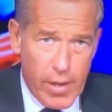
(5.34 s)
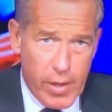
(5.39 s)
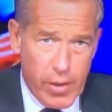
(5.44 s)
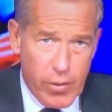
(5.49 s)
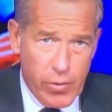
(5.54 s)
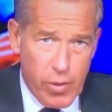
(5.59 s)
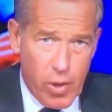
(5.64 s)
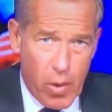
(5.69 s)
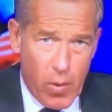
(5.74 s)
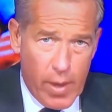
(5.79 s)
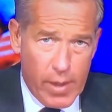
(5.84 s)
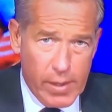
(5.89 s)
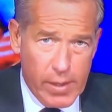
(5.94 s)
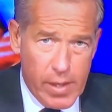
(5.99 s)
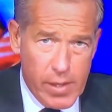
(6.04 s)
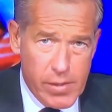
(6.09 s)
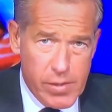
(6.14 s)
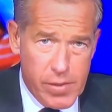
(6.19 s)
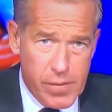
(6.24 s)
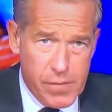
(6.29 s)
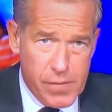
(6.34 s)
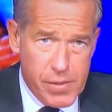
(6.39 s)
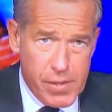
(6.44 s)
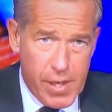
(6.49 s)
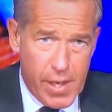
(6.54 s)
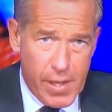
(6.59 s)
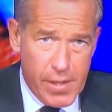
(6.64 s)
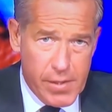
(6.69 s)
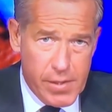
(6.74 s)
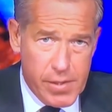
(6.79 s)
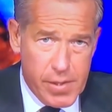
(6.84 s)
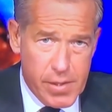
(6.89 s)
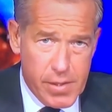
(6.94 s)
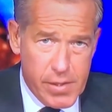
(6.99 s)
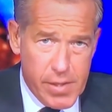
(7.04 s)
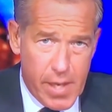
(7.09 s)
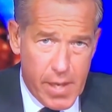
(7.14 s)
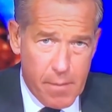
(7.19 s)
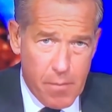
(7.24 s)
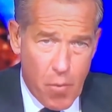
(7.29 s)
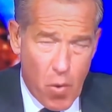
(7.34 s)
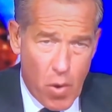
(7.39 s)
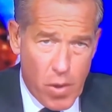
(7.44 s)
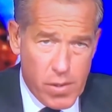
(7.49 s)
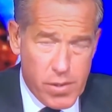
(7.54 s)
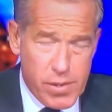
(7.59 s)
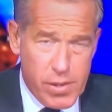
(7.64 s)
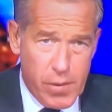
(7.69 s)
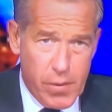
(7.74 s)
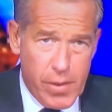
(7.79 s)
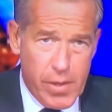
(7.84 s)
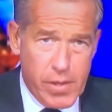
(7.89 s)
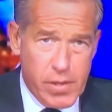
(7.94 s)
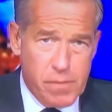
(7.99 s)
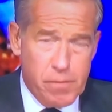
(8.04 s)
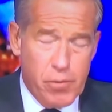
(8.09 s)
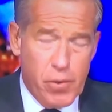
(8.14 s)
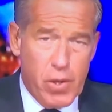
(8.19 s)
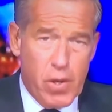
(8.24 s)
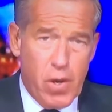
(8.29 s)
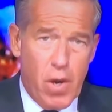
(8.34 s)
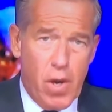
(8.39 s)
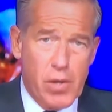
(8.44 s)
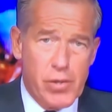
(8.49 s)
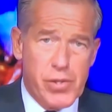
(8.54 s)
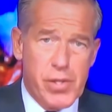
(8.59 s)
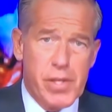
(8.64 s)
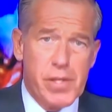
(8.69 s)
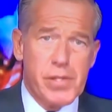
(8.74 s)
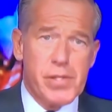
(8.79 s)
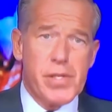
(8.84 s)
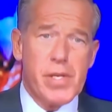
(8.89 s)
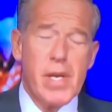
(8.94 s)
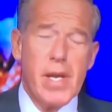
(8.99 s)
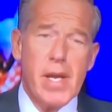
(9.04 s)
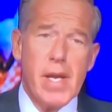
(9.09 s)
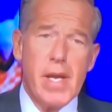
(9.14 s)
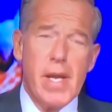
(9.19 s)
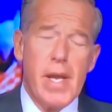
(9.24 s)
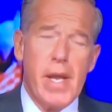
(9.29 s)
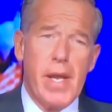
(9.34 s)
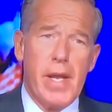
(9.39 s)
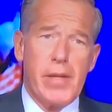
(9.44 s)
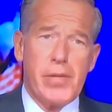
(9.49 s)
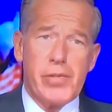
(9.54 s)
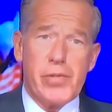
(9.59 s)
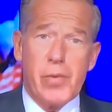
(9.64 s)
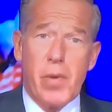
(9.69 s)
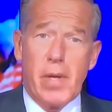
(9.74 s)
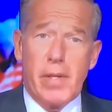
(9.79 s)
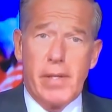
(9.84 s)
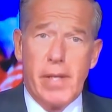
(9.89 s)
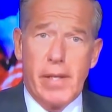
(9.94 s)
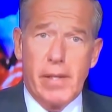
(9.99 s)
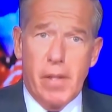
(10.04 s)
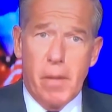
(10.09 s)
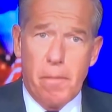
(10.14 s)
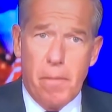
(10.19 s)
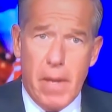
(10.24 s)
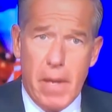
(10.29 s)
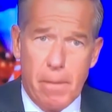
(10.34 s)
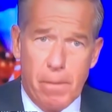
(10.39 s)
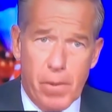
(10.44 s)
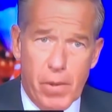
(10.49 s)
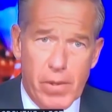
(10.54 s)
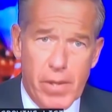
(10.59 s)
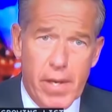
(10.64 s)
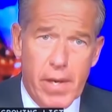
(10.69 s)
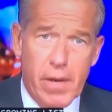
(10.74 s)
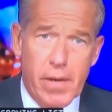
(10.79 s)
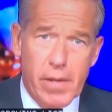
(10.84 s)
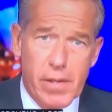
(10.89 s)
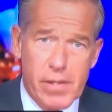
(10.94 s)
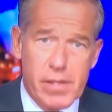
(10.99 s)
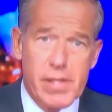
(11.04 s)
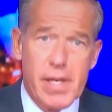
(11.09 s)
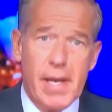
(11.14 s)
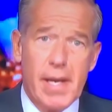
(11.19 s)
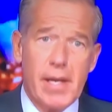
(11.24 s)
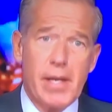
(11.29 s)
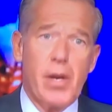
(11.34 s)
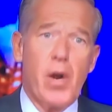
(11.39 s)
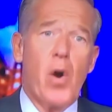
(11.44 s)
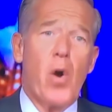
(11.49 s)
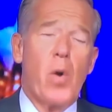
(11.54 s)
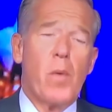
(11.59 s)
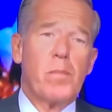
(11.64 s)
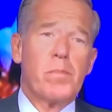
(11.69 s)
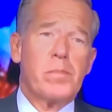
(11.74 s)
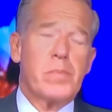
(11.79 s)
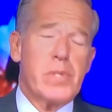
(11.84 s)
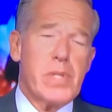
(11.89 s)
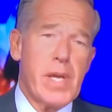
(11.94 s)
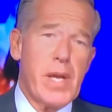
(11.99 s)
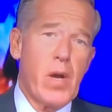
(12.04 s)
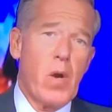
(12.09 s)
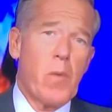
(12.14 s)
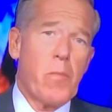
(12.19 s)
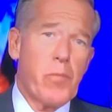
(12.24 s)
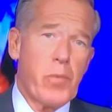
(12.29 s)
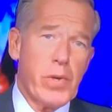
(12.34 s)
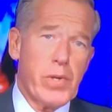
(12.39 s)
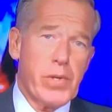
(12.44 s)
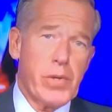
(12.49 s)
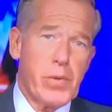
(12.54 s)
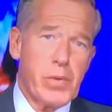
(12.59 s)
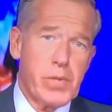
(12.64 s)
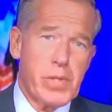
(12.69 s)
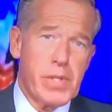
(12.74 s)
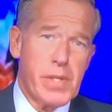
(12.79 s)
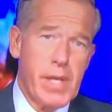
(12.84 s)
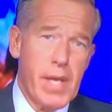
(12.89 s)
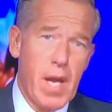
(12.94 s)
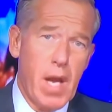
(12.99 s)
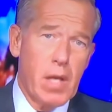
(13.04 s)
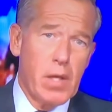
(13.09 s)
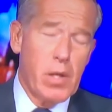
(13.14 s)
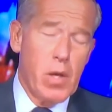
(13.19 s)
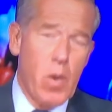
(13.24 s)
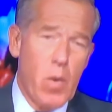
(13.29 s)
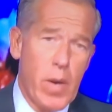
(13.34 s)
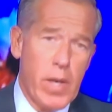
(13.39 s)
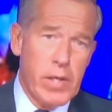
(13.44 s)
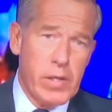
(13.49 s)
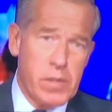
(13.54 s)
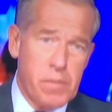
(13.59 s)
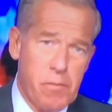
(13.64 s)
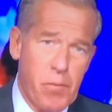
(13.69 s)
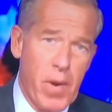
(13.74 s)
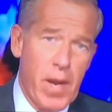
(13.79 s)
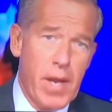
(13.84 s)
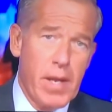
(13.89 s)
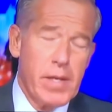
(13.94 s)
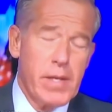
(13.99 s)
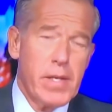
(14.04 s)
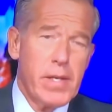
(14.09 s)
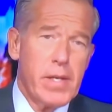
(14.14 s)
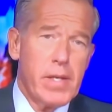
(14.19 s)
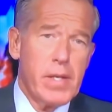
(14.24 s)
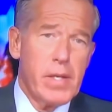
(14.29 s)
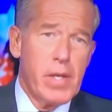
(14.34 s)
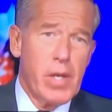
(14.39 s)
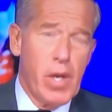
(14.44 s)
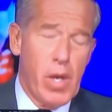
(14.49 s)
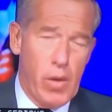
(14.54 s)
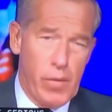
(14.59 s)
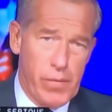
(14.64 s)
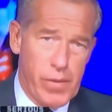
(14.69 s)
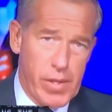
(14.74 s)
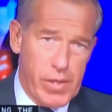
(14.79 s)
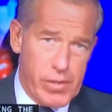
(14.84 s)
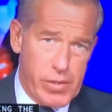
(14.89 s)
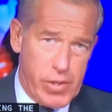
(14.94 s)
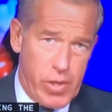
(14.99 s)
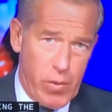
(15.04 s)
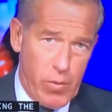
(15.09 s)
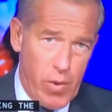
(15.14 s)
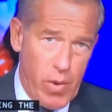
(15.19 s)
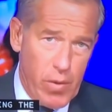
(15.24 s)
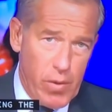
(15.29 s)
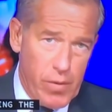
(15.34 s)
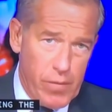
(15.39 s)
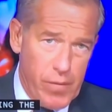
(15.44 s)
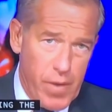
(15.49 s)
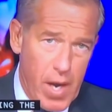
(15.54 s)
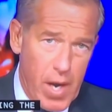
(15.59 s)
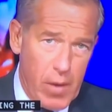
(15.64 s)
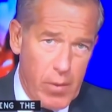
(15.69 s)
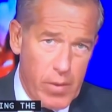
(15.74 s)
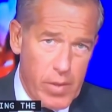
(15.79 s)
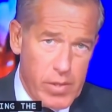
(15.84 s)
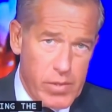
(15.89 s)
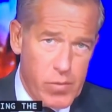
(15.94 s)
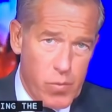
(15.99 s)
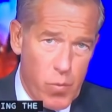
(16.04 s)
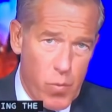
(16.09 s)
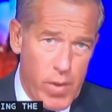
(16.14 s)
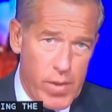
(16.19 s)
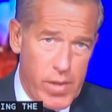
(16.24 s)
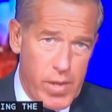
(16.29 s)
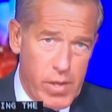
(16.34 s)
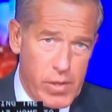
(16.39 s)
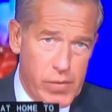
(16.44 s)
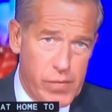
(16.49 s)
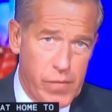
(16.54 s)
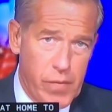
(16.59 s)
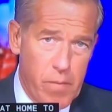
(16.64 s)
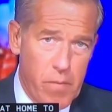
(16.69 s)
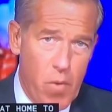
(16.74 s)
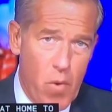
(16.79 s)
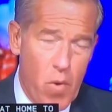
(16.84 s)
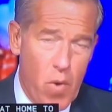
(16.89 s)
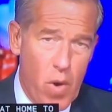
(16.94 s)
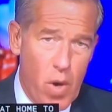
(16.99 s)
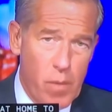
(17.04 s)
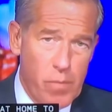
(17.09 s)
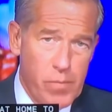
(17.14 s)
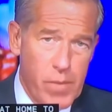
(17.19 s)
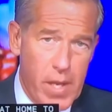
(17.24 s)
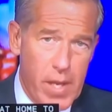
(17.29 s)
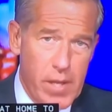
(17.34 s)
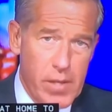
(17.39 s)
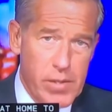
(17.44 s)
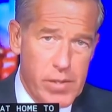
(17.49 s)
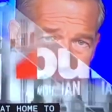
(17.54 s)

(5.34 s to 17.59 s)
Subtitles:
a growing list of states to take more serious precautions, instructing the people there to stay at home to help reduce the ongoing spread of this coronavirus. With us for more is